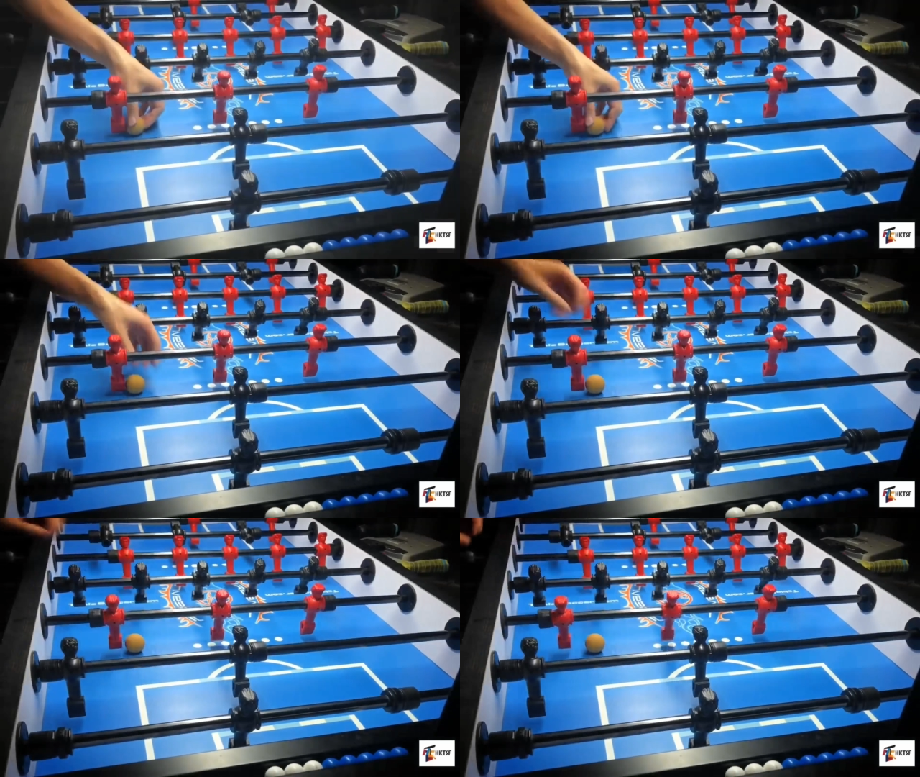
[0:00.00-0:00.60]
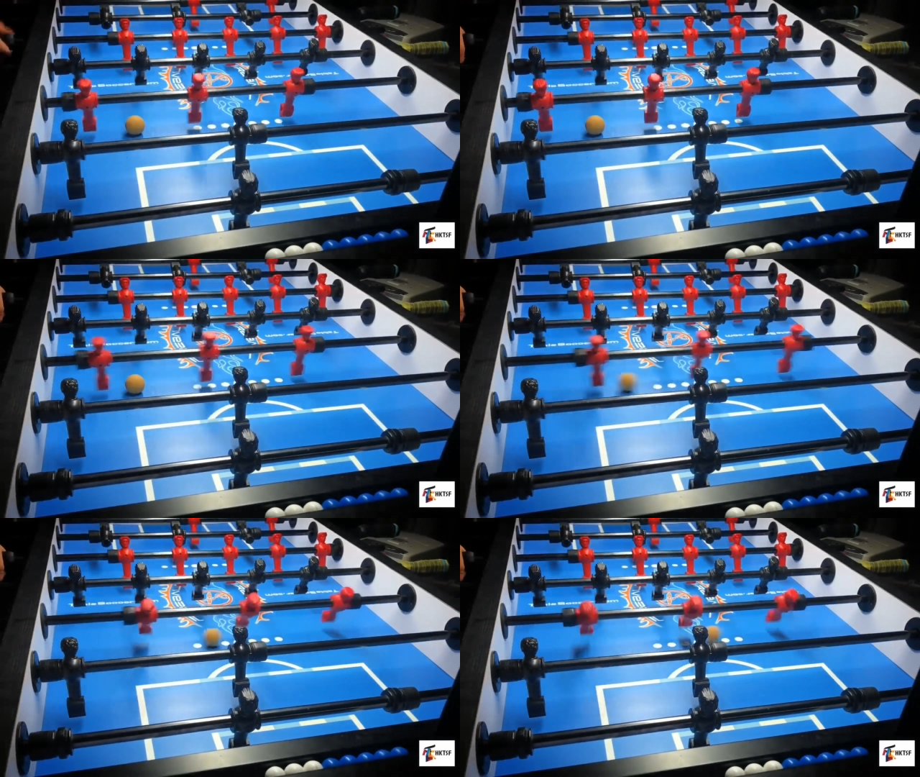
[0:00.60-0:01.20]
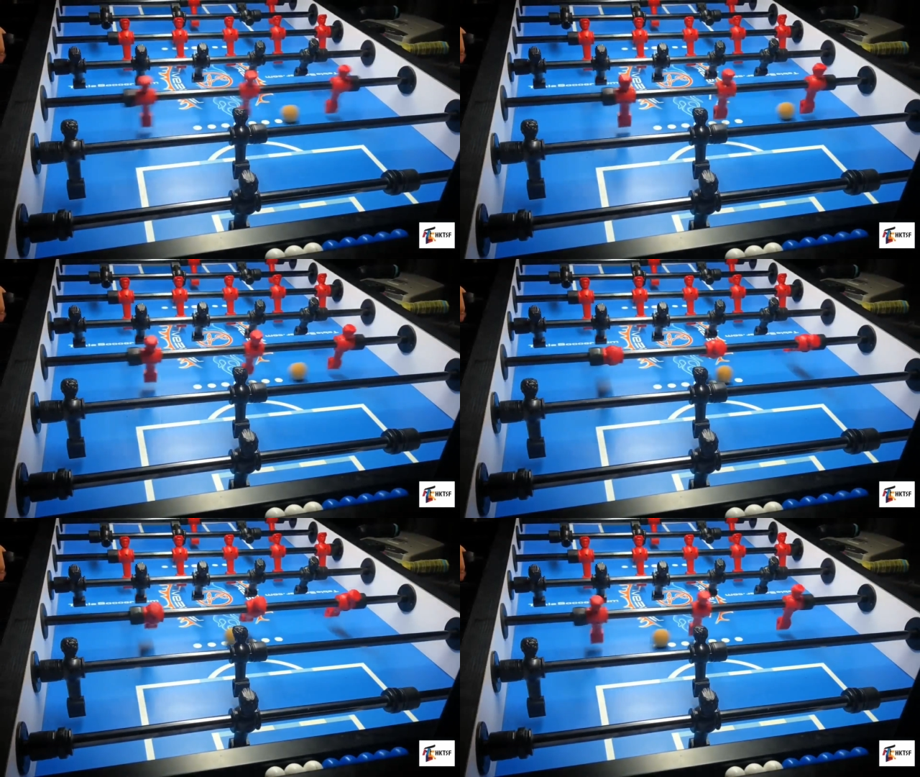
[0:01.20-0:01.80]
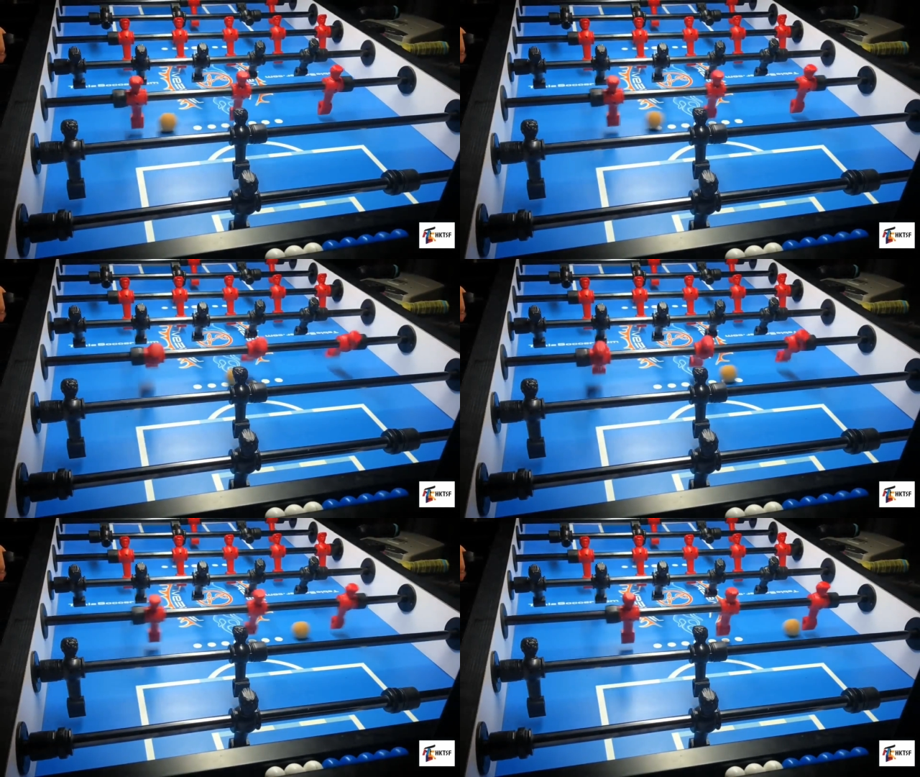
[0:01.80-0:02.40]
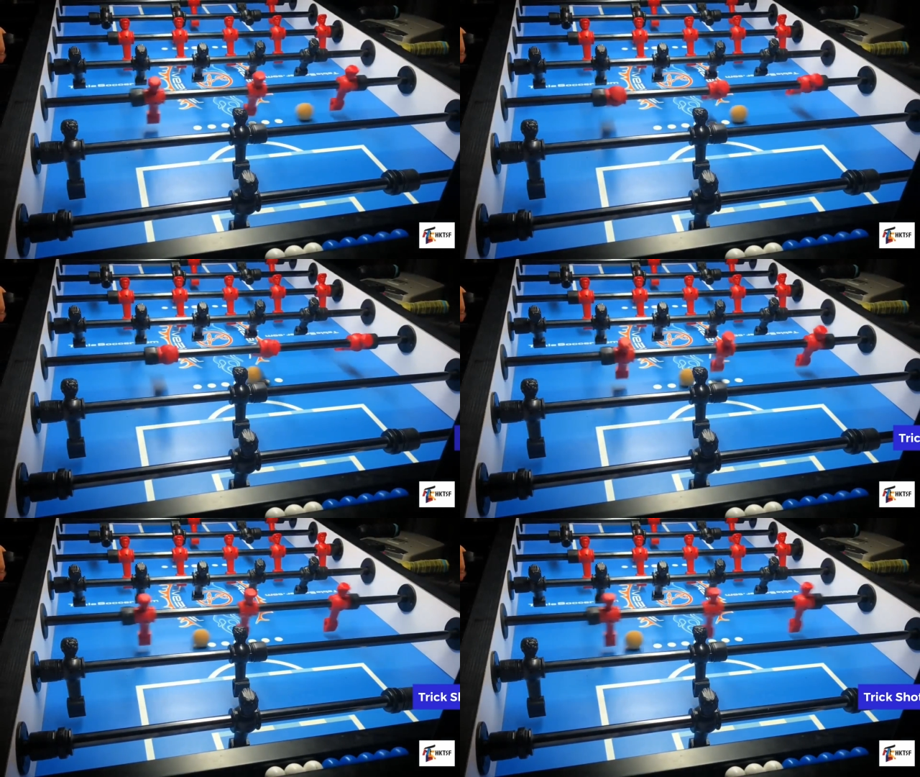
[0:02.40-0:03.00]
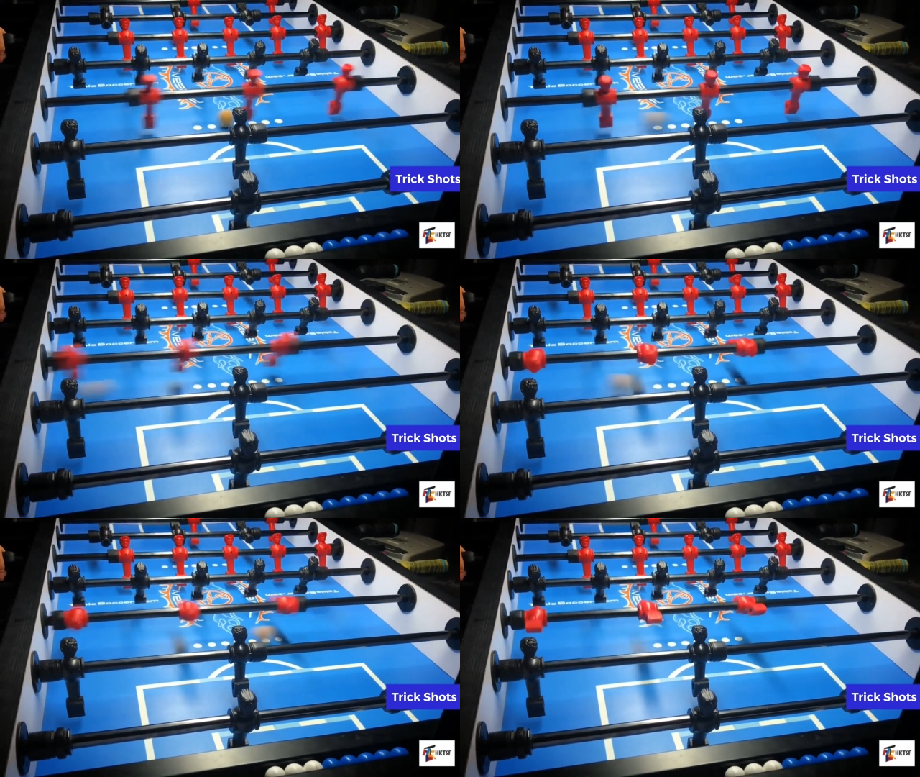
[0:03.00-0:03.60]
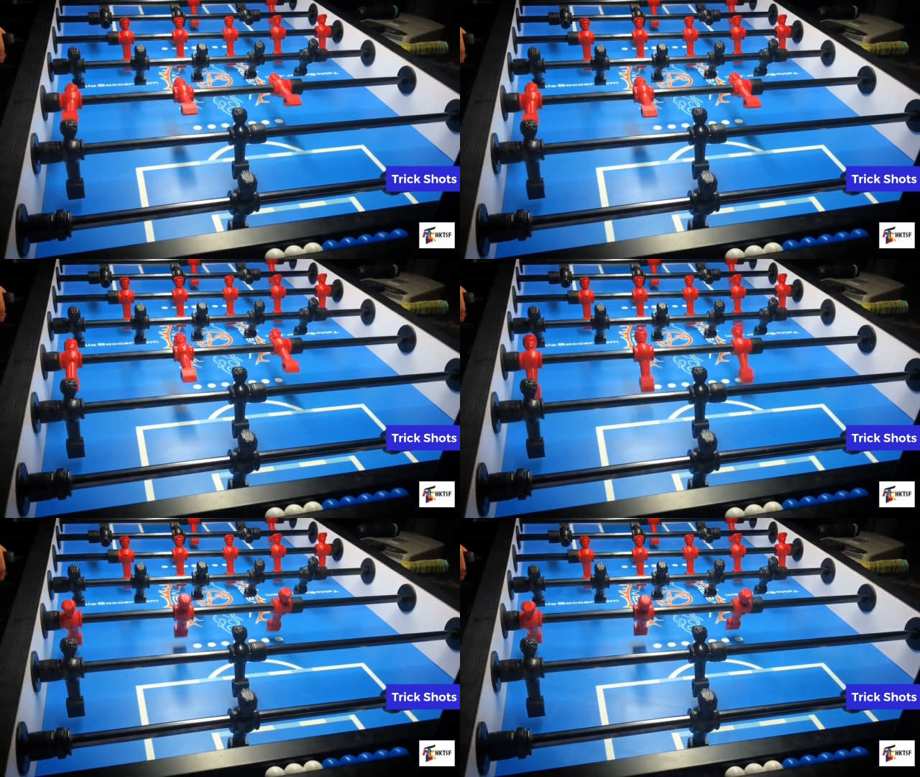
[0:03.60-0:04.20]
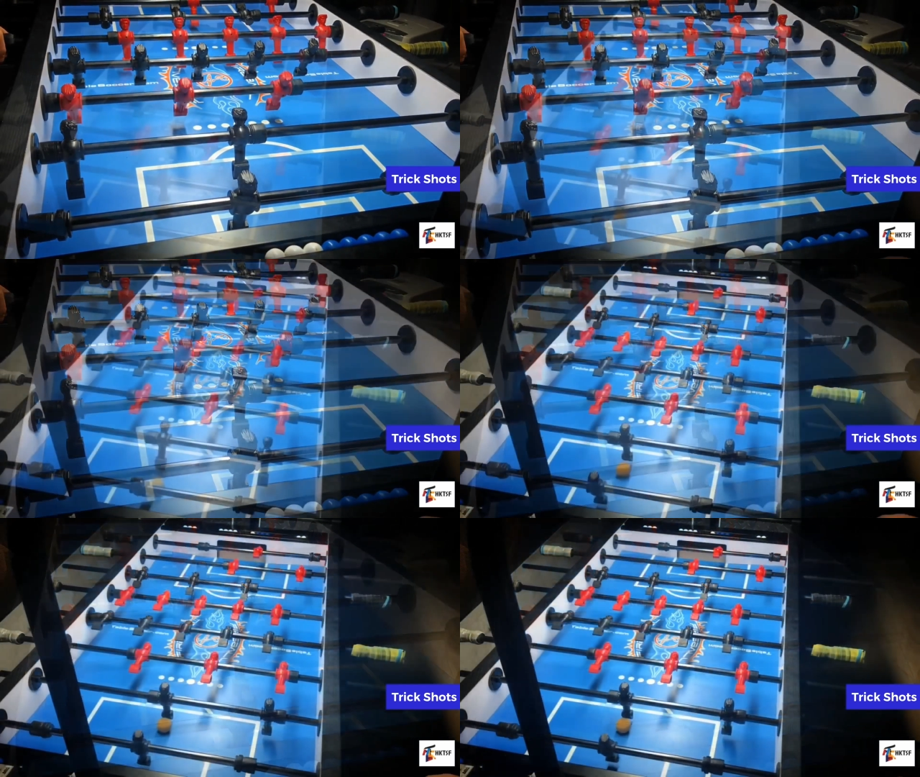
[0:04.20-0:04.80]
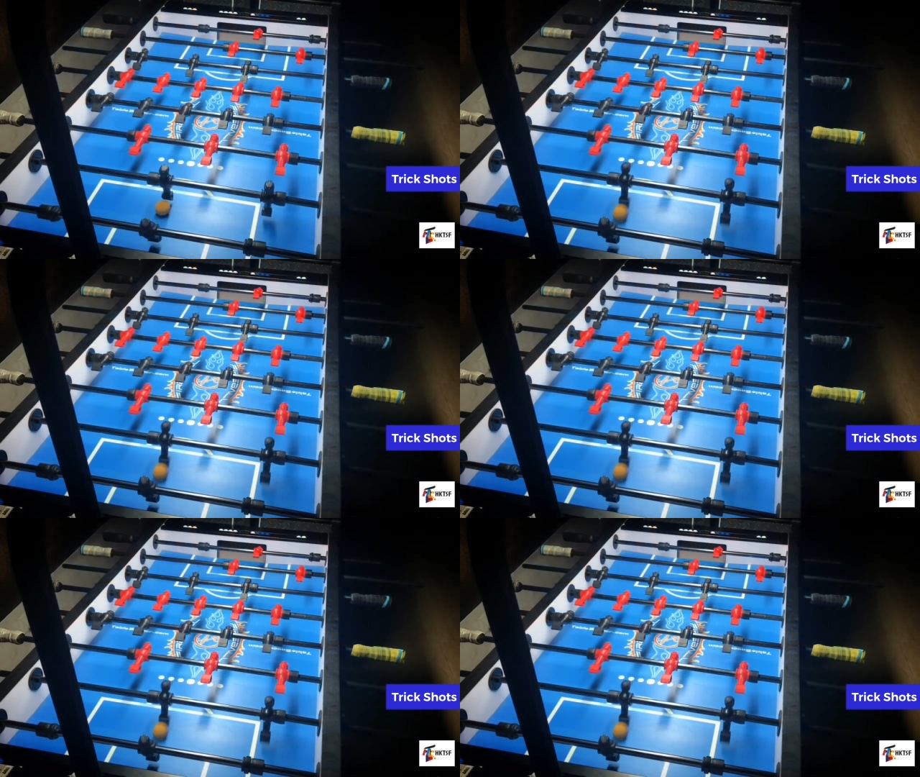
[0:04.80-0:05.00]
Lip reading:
(no speaker visible)